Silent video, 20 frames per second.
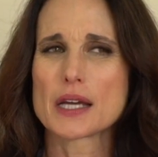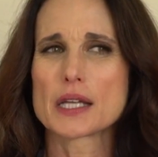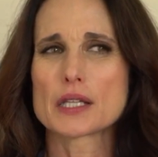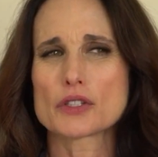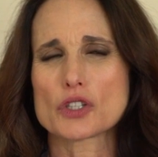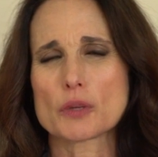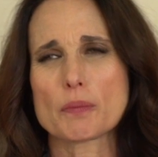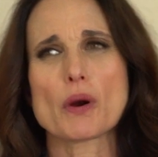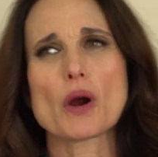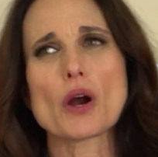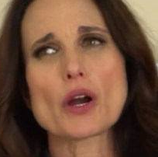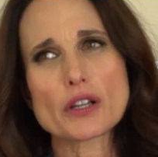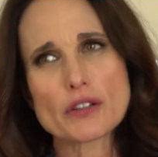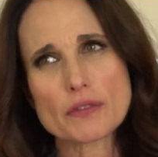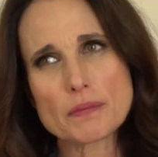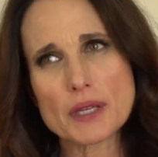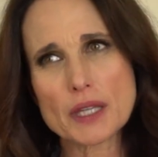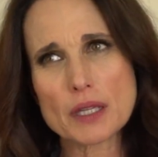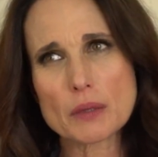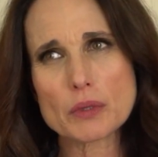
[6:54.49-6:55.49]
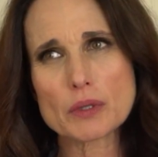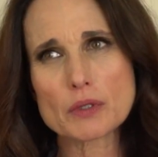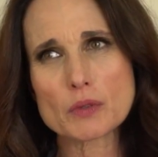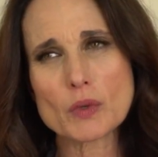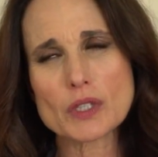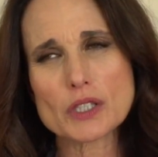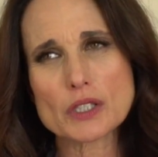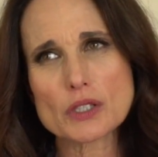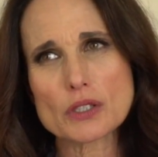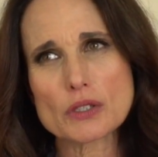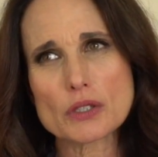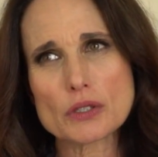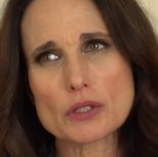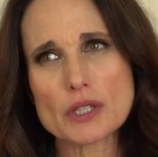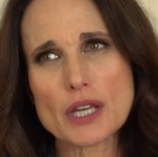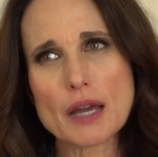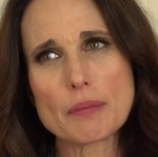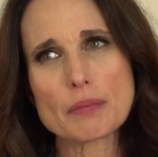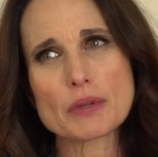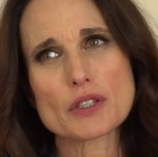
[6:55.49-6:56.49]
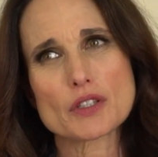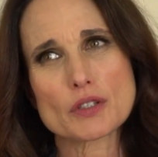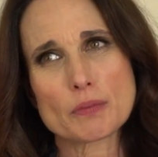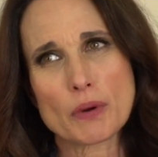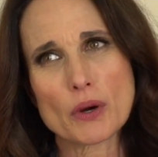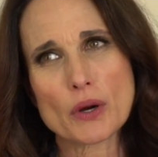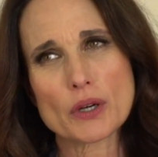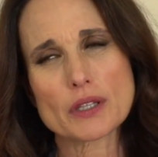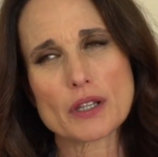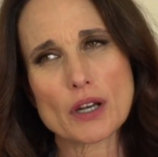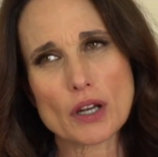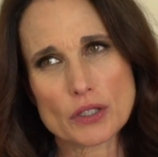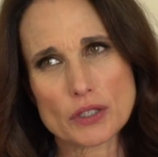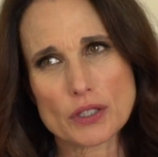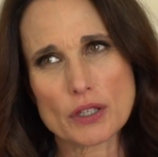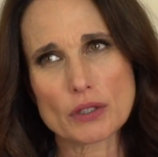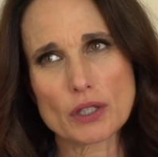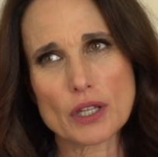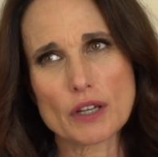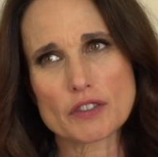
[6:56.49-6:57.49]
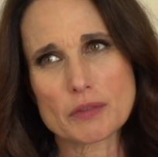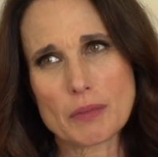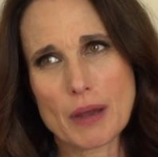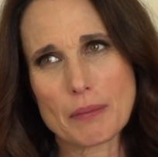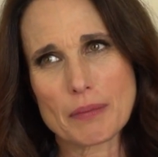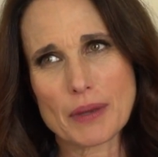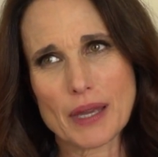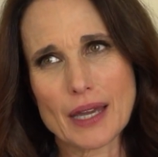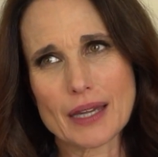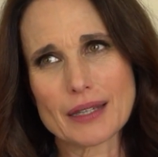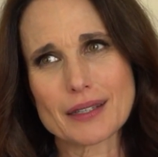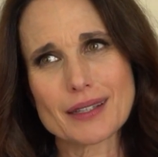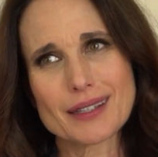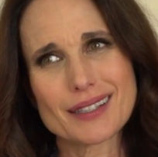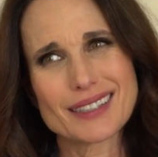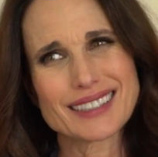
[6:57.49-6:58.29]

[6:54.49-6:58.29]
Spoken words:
There's a part of me that wants to do that, but there's a part that also loves my bed.